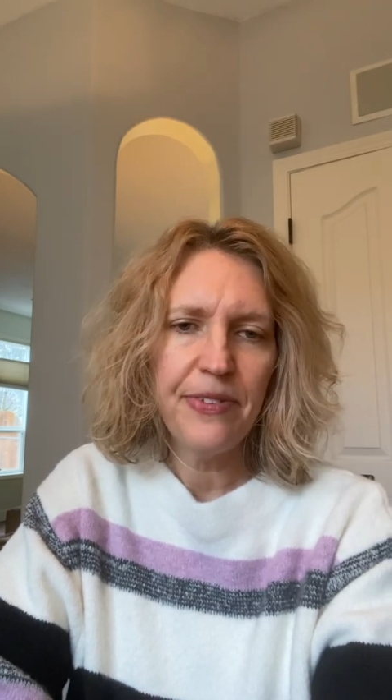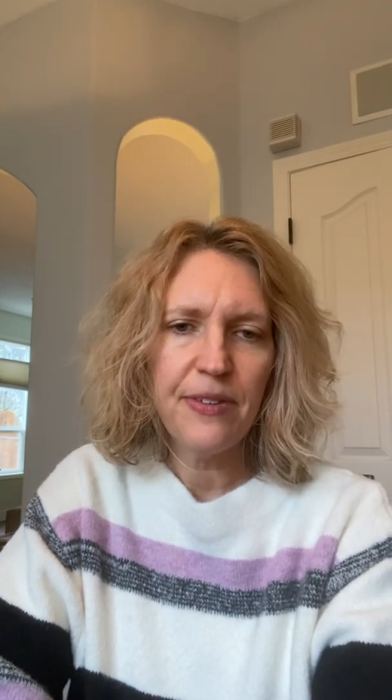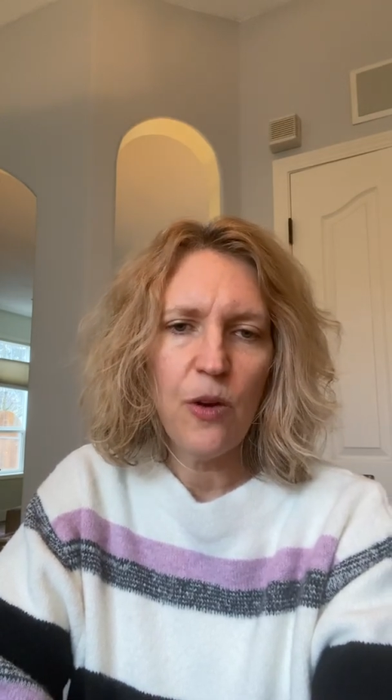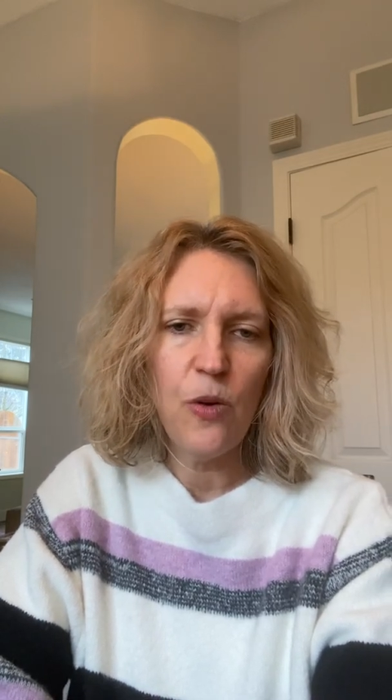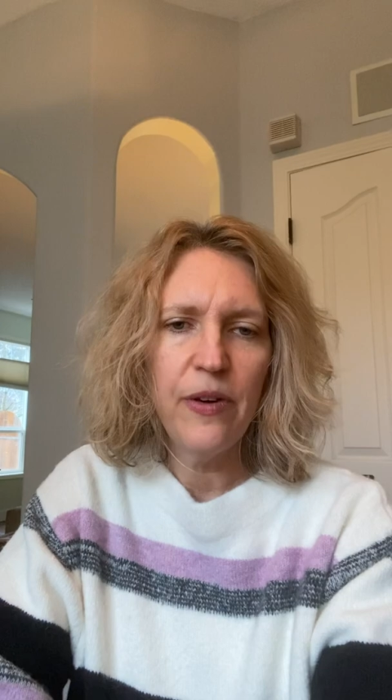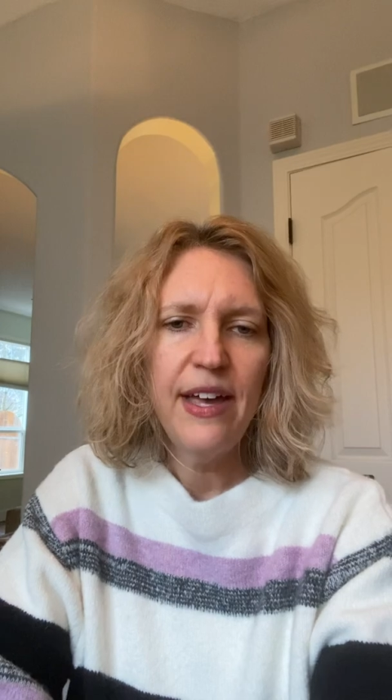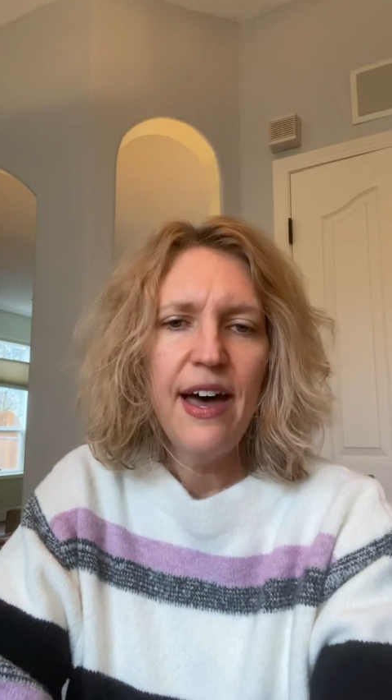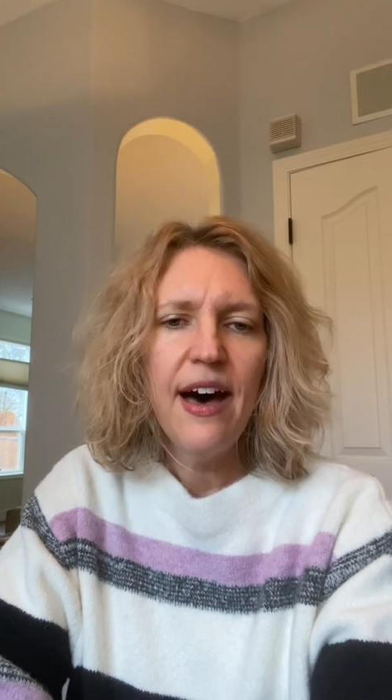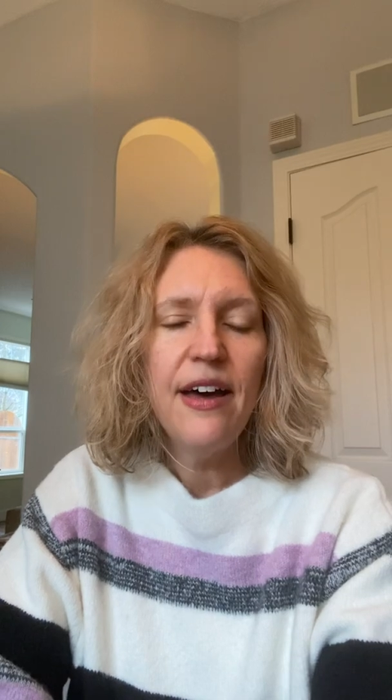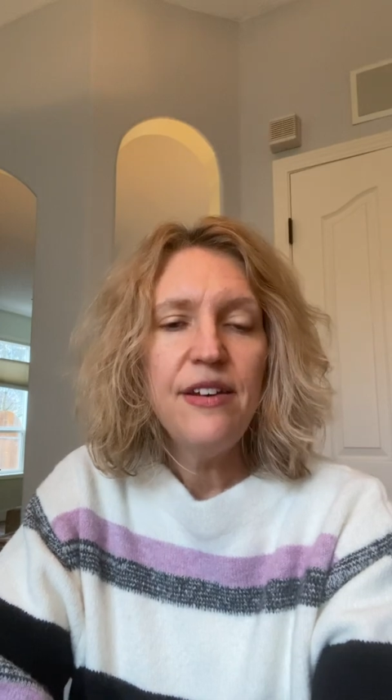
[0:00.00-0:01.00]
So
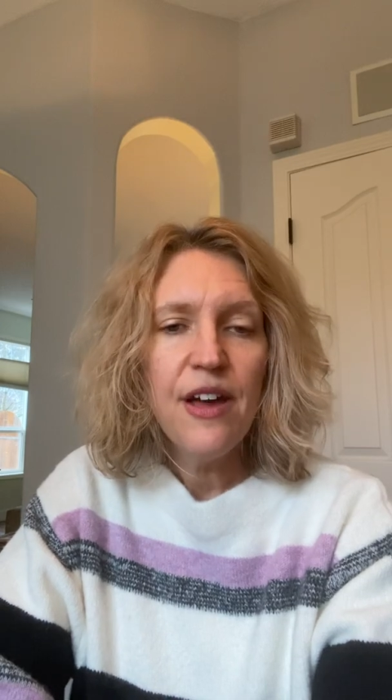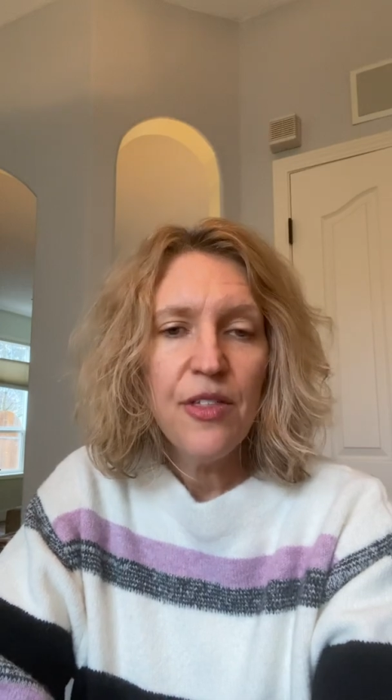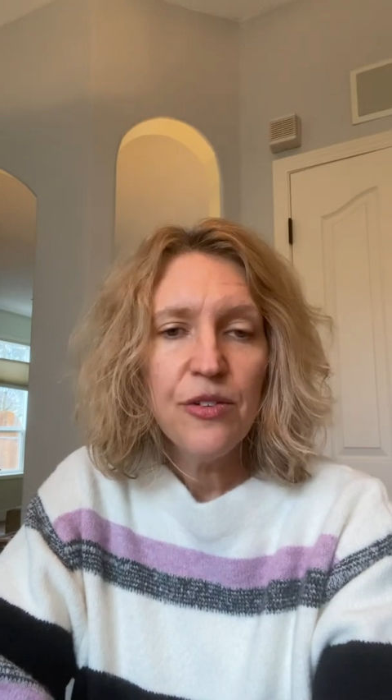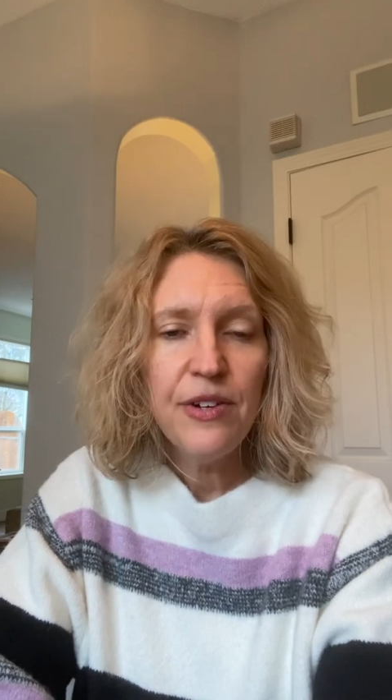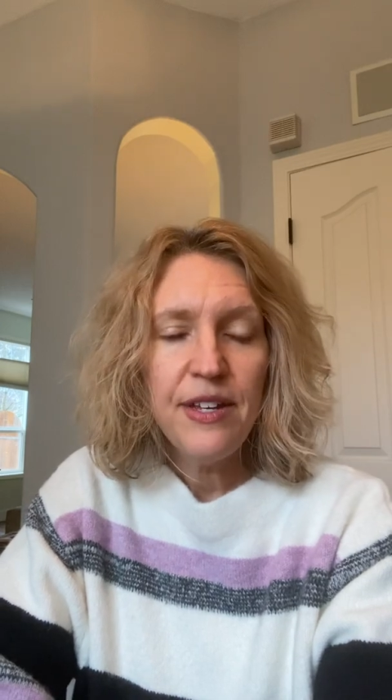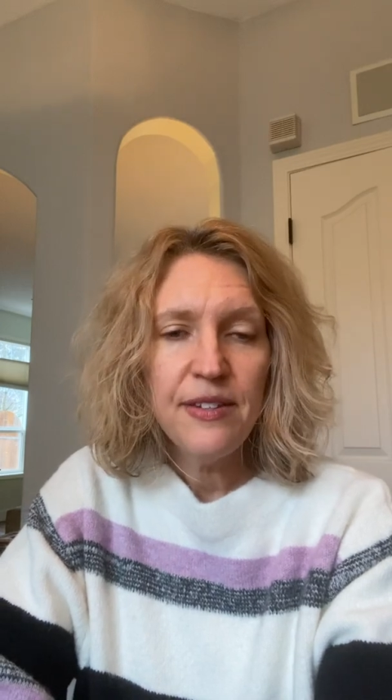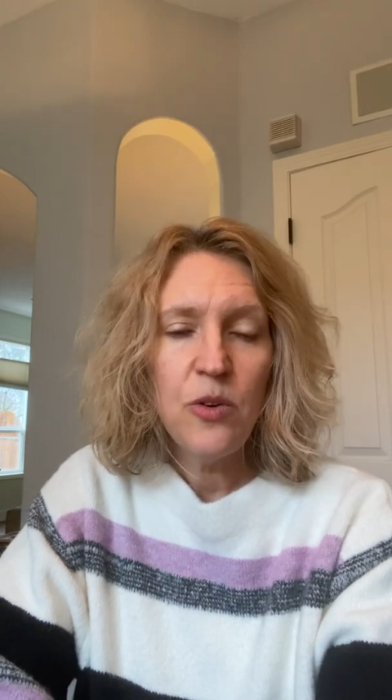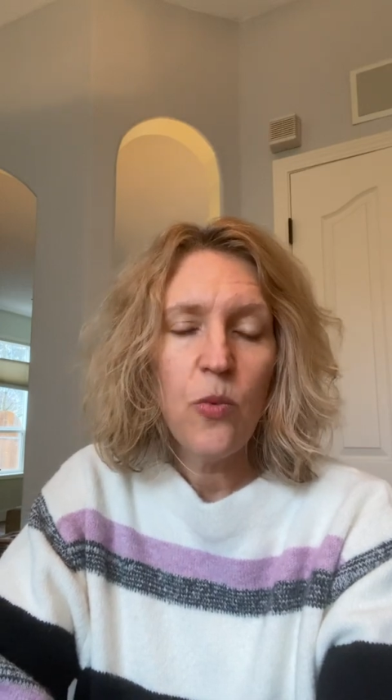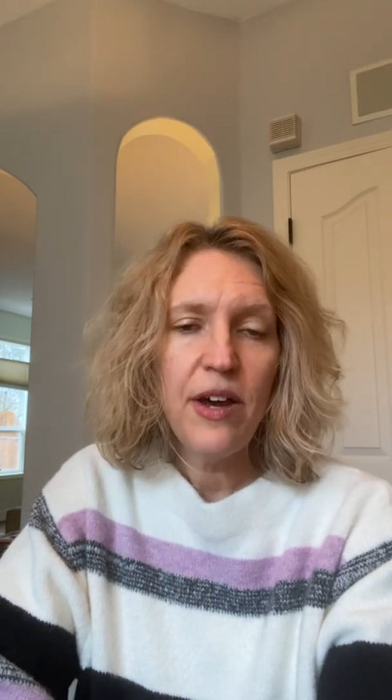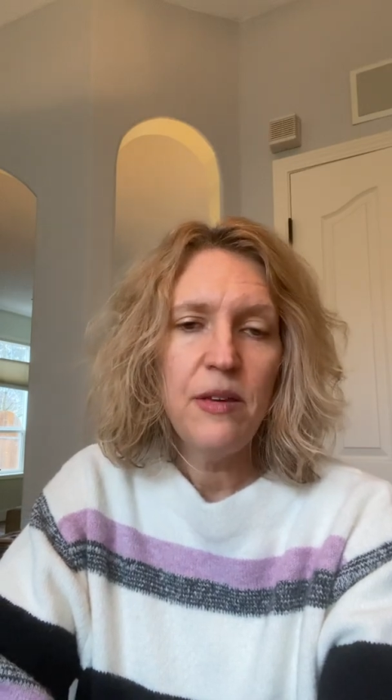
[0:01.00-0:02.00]
another
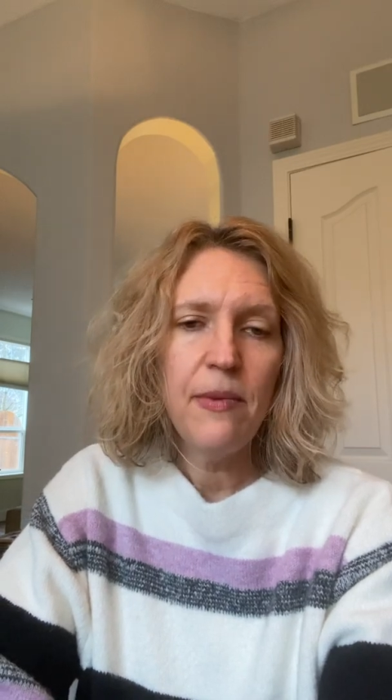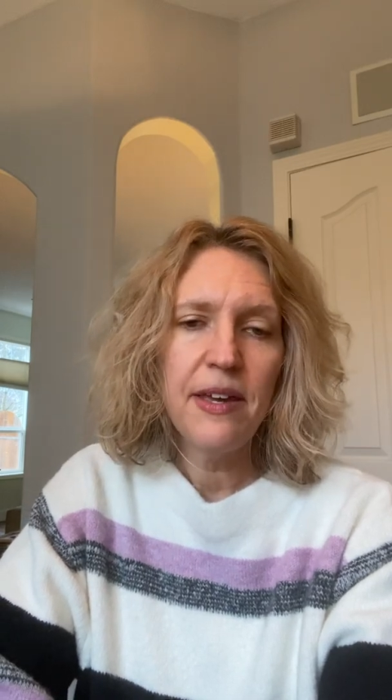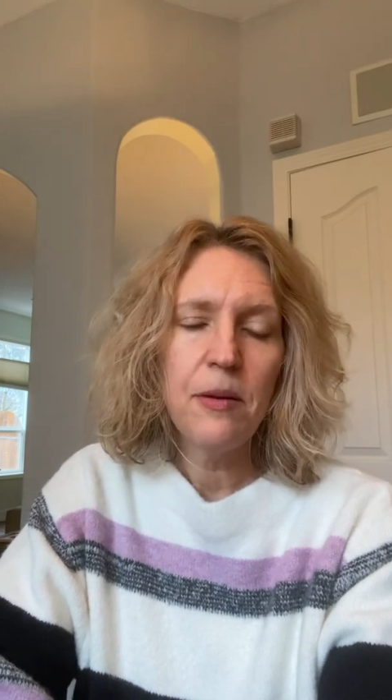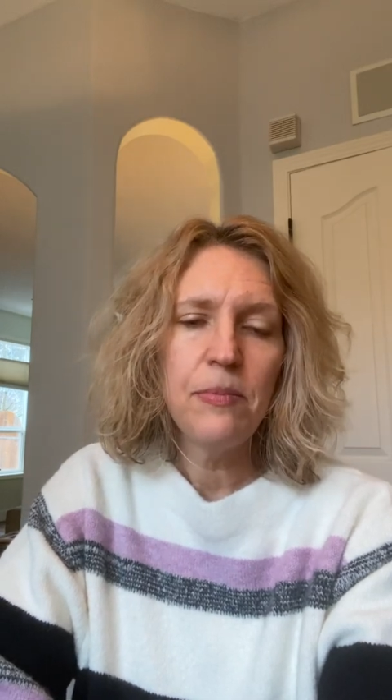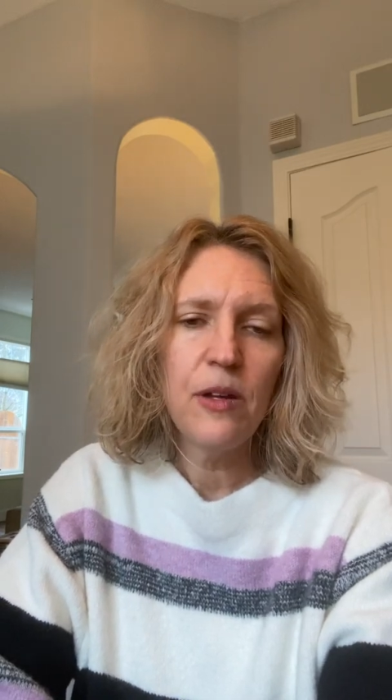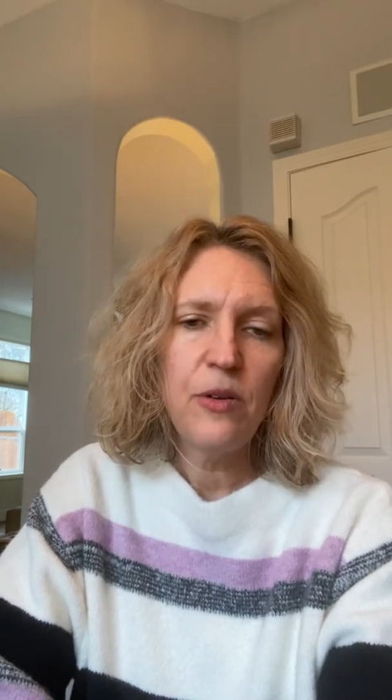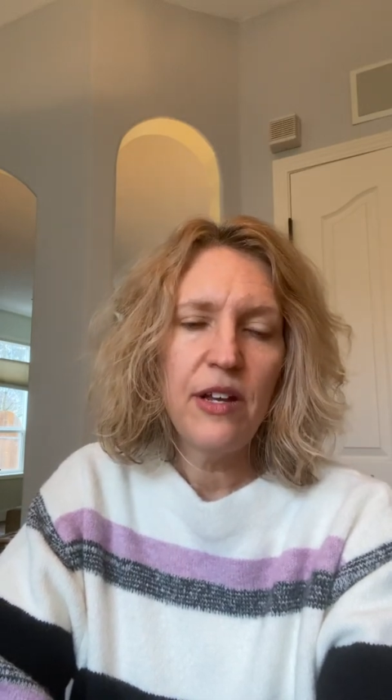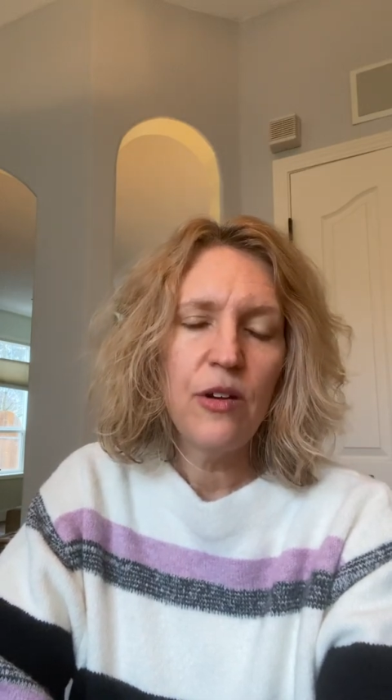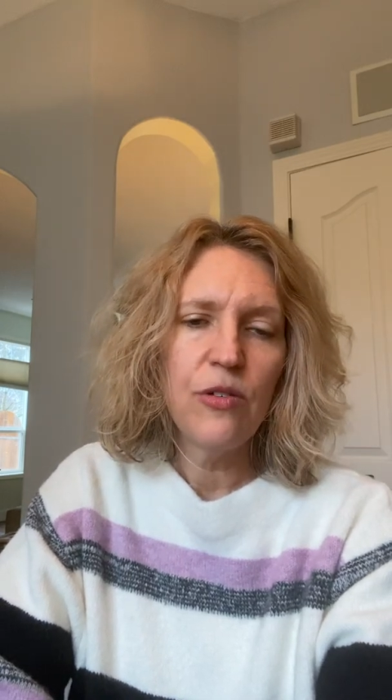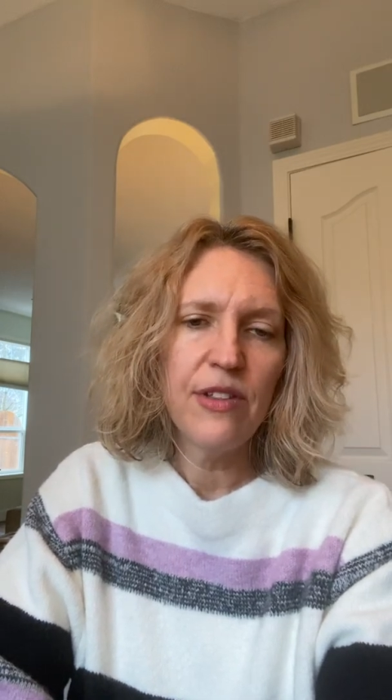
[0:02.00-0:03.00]
reason why you might get
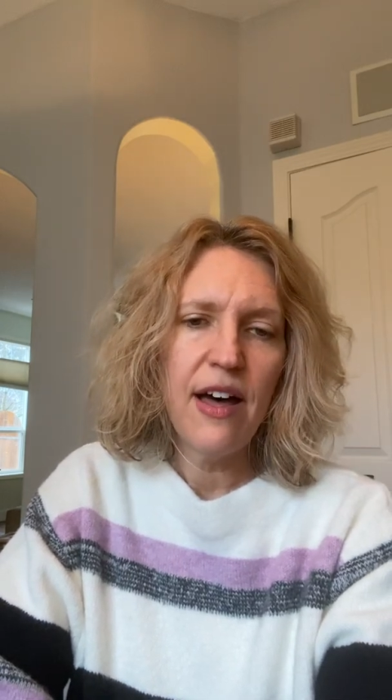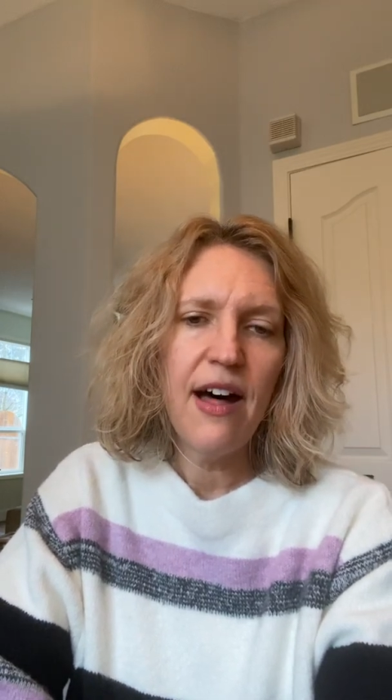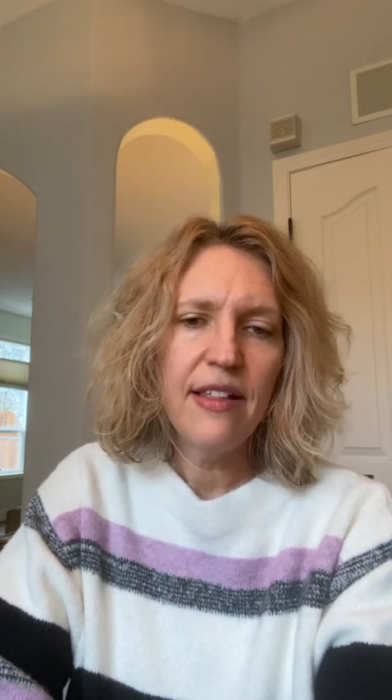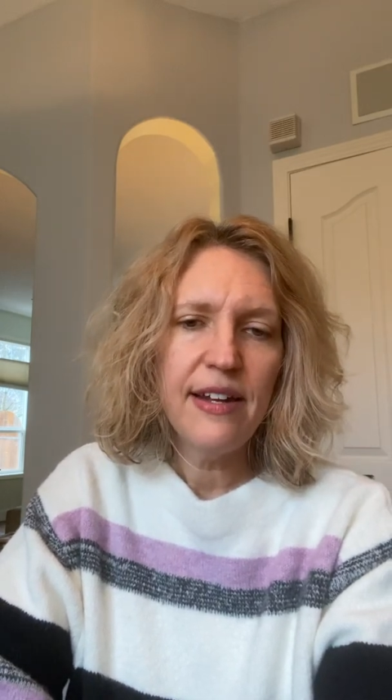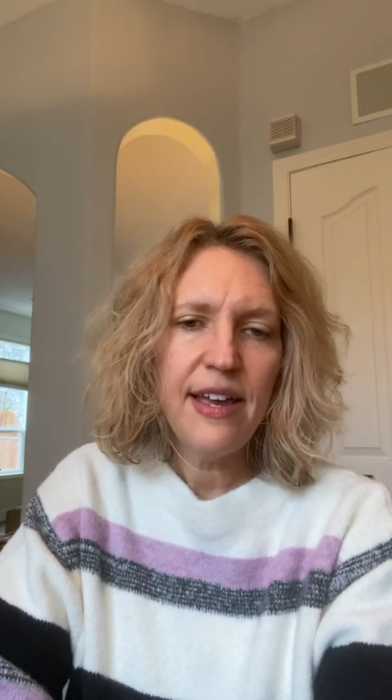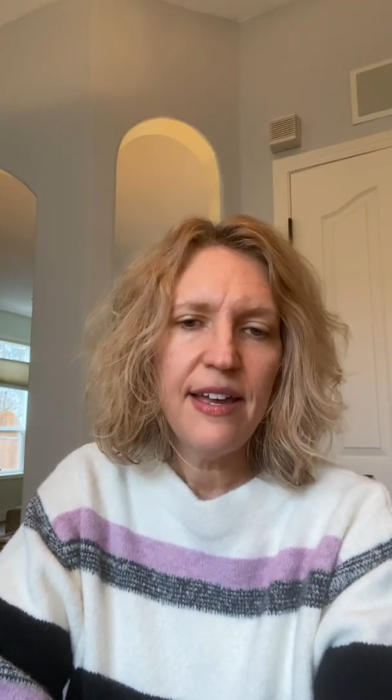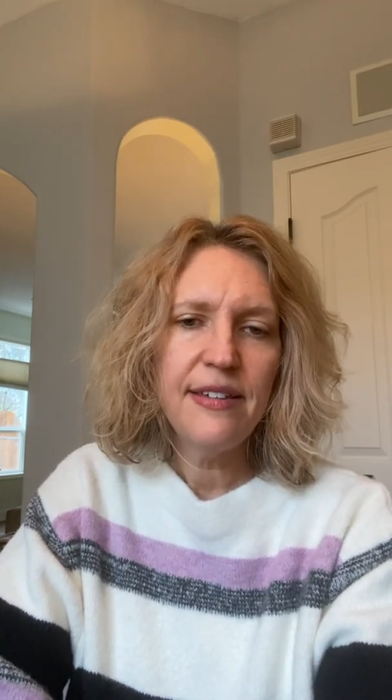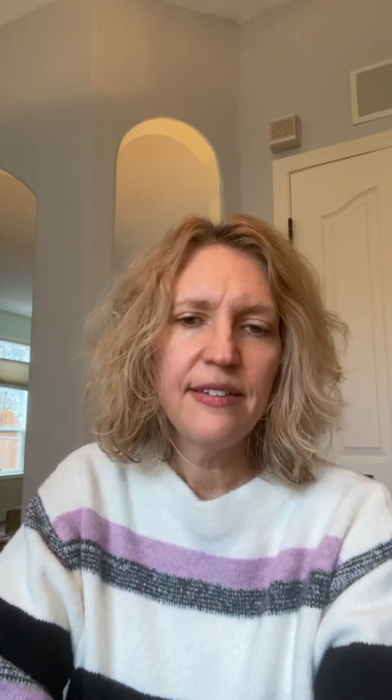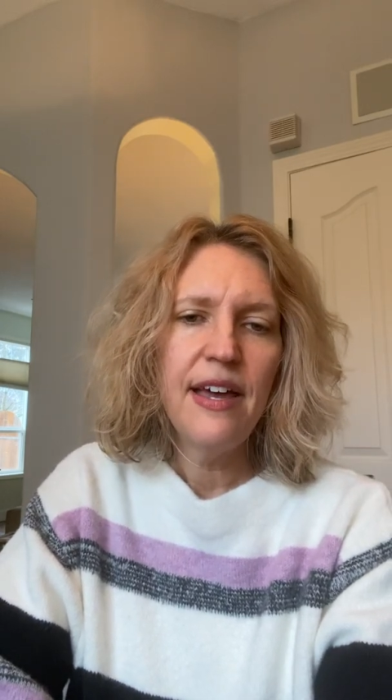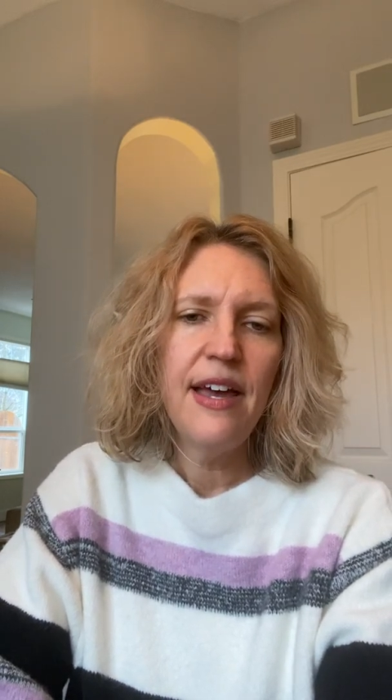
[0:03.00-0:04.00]
bloated over the holidays